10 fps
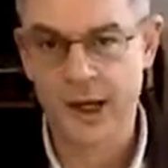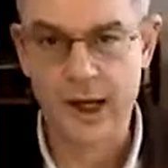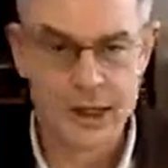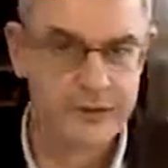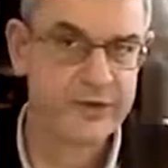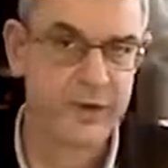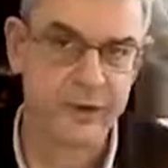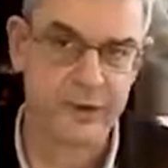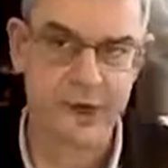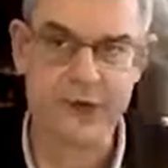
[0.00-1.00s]
I have
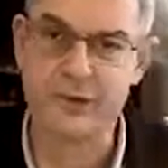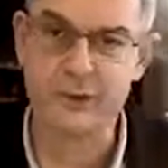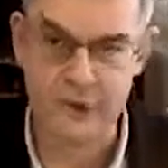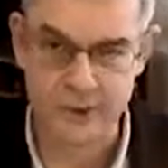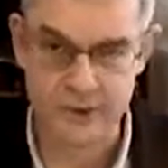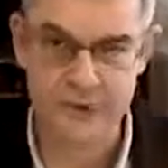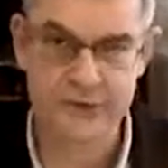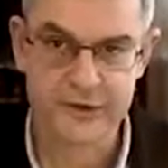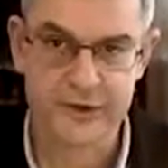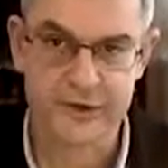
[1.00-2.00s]
spent the past few
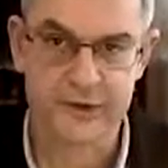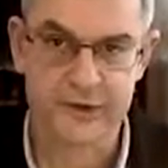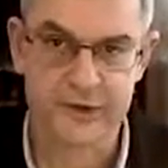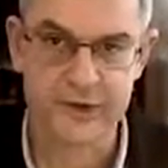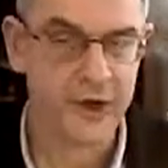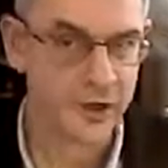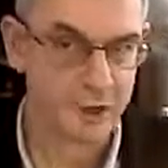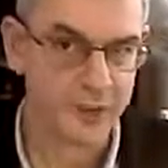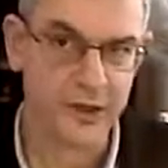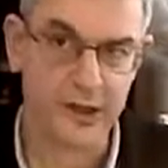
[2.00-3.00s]
years
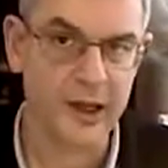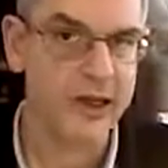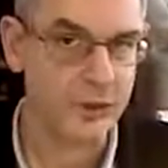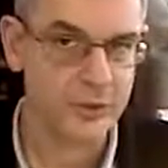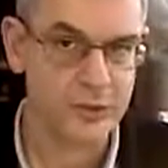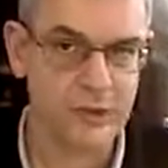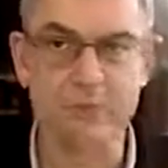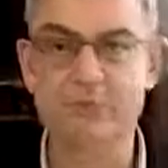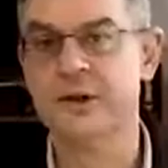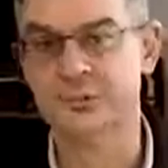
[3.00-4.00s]
developing a new
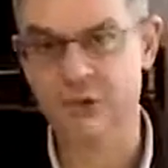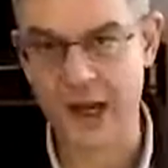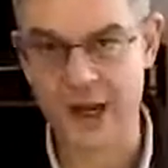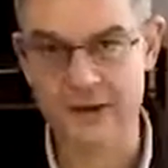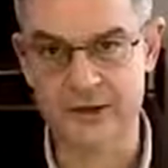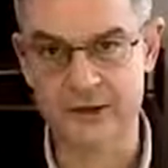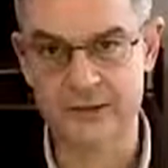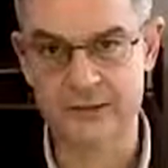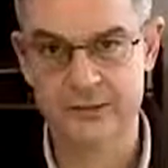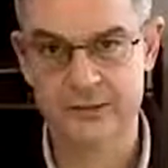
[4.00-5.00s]
treatment modality,
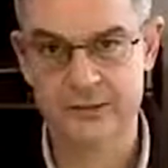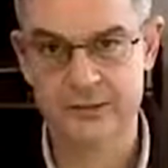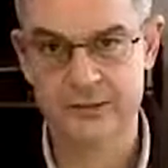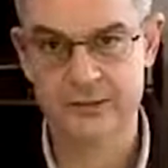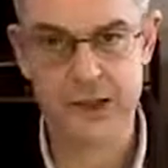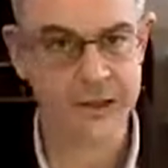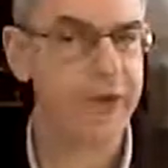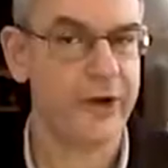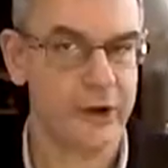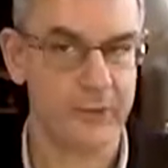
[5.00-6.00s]
a
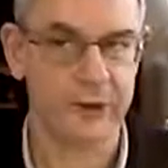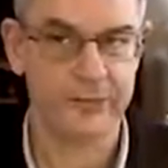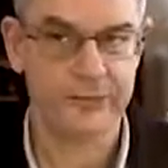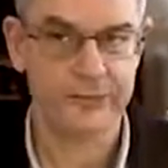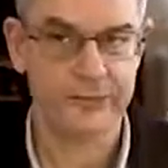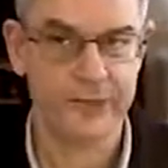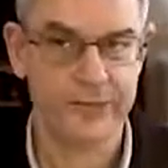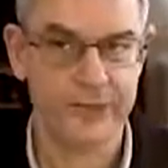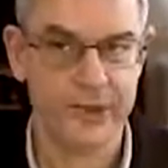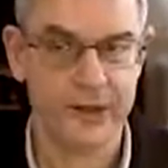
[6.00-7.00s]
new therapy.
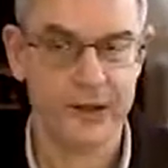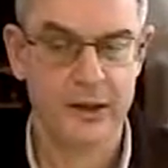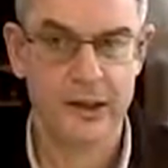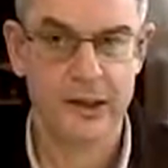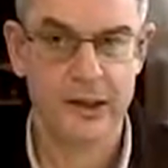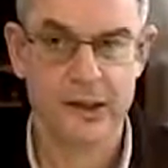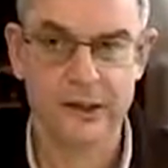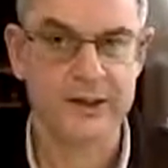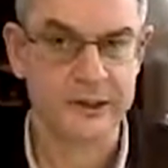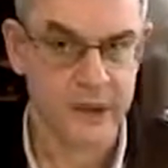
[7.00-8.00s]

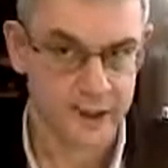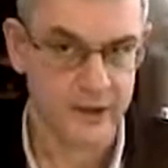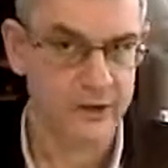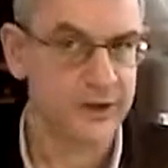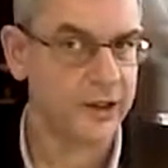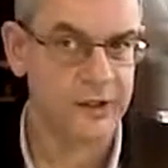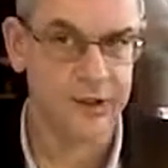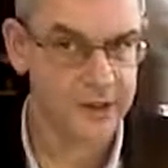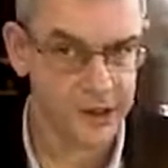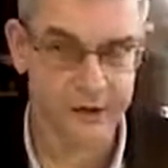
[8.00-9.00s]
It is geared and
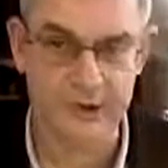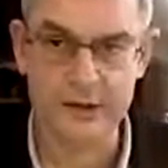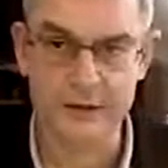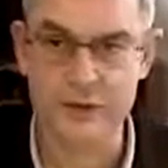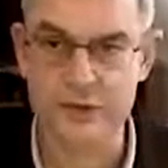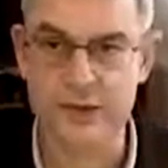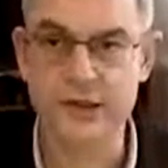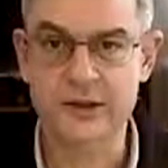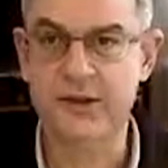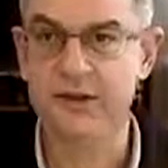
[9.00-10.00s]
intended to
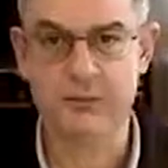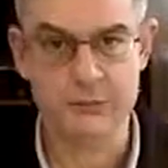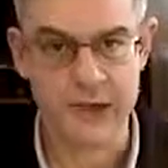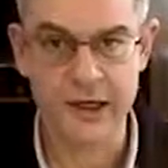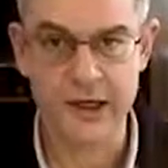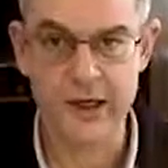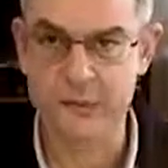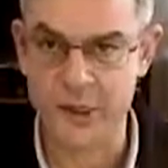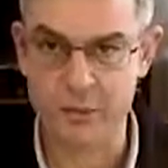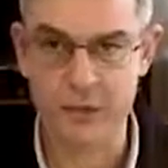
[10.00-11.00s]
treat
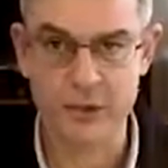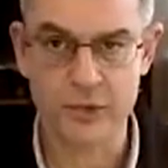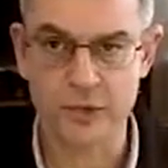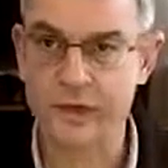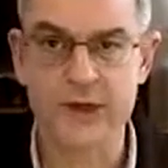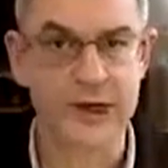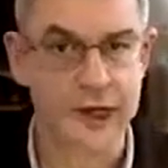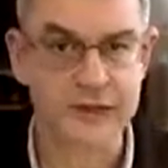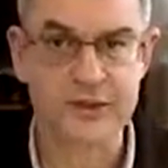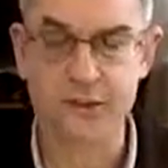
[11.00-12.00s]
mainly people with
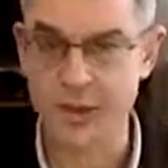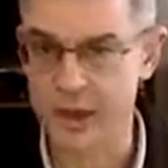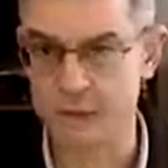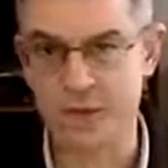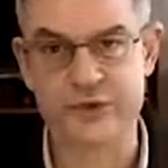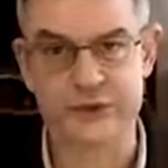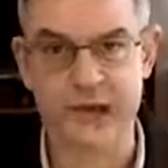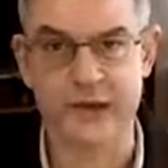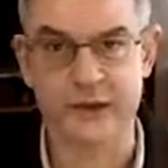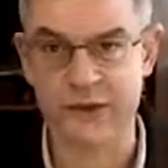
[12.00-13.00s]
cluster B
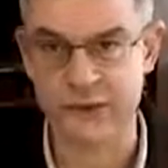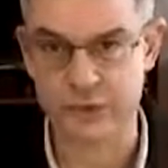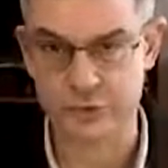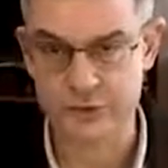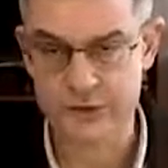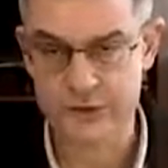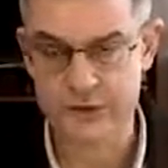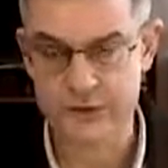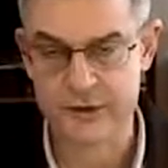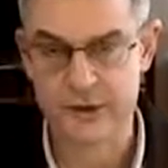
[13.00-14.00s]
personality disorders,